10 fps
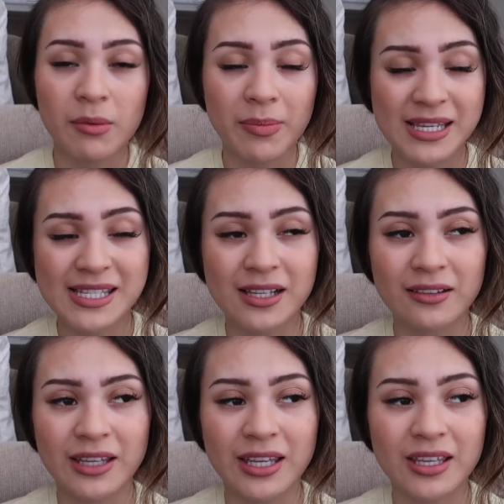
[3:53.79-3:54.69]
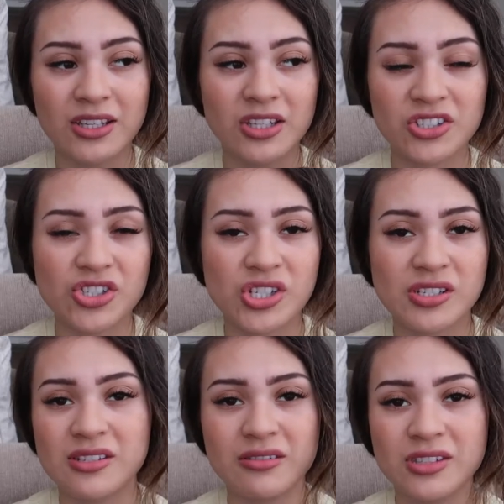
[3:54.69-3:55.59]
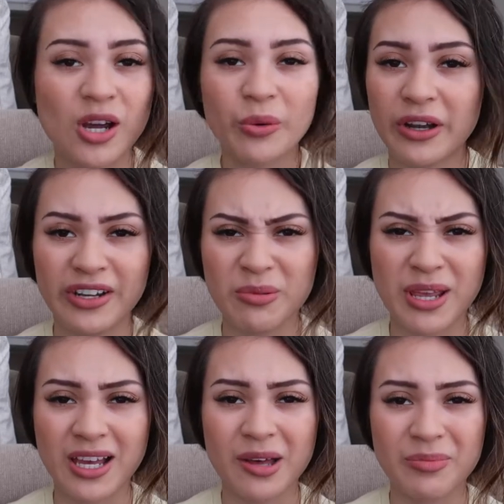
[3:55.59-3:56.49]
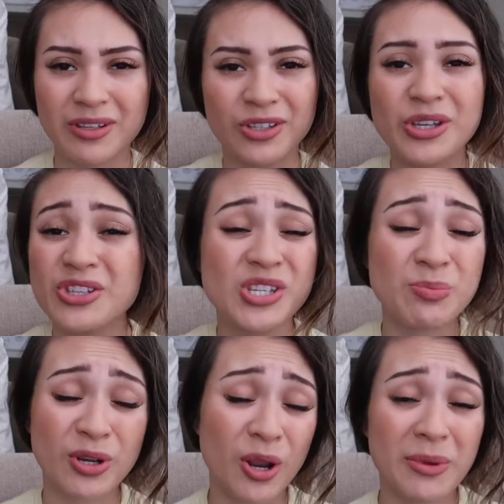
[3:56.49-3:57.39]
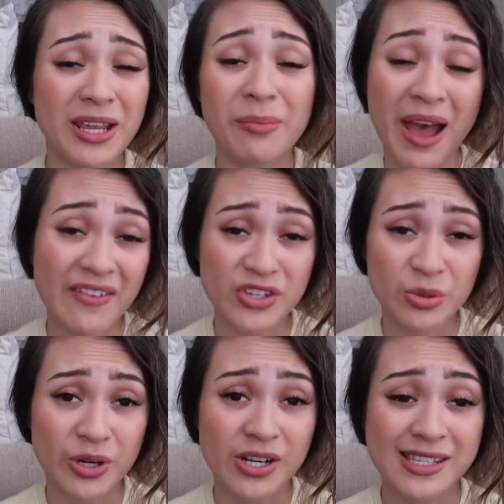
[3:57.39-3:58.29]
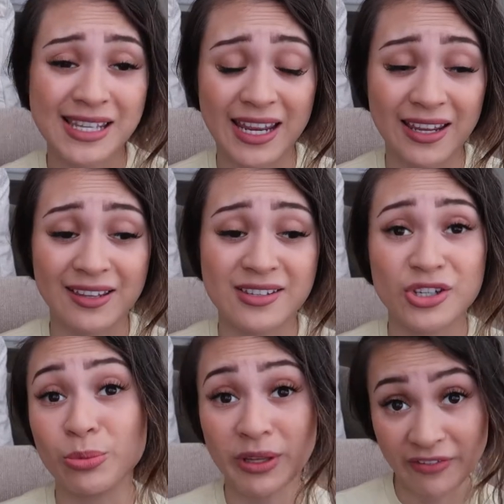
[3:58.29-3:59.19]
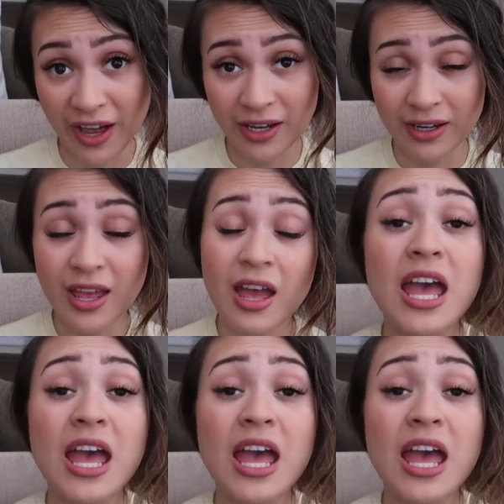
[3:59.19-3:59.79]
Basically, it's just don't wear any makeup. You can just put on makeup afterwards and you'll be fine.